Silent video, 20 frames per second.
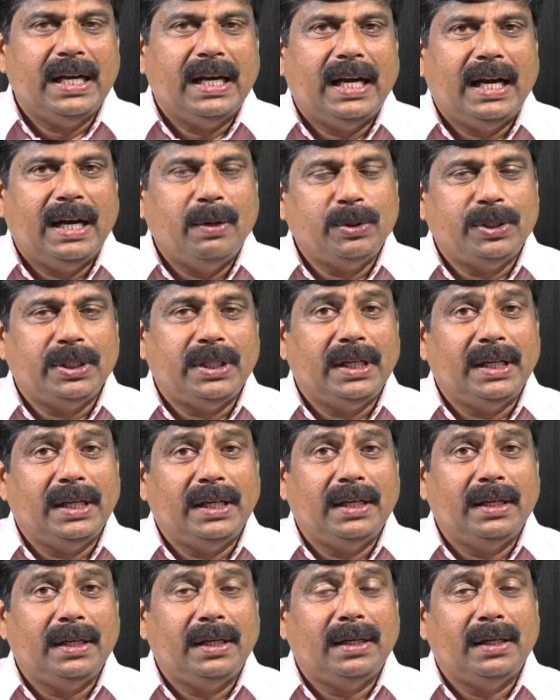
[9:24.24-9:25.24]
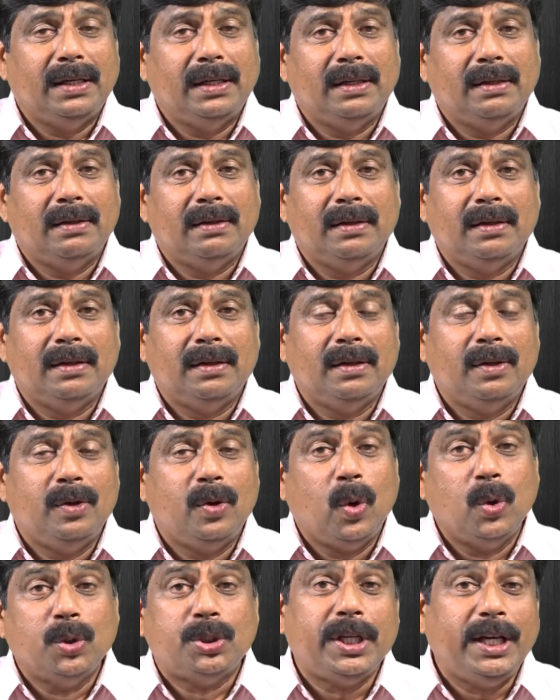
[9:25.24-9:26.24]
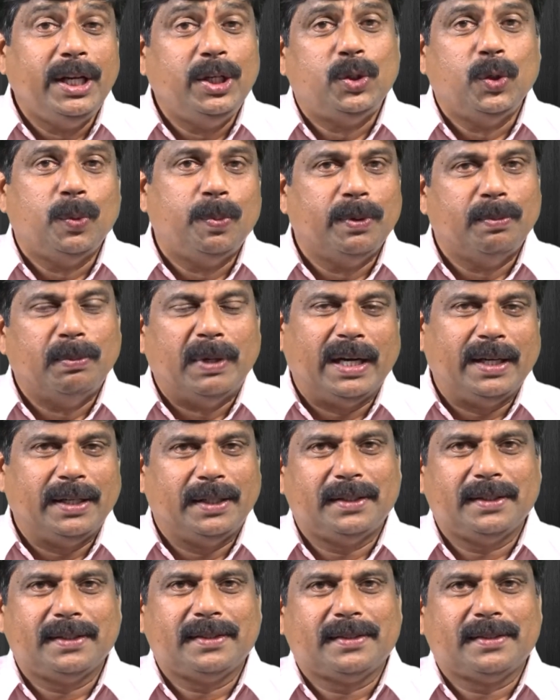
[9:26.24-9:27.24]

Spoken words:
I was in a grocery supermarket.